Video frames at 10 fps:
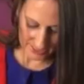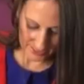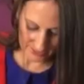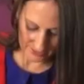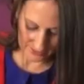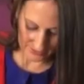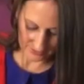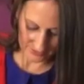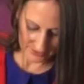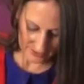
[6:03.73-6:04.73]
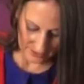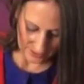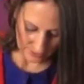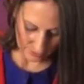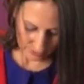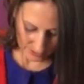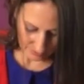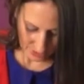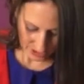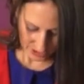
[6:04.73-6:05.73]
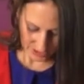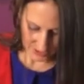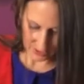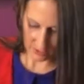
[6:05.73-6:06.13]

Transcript: Kite Hill cream cheese.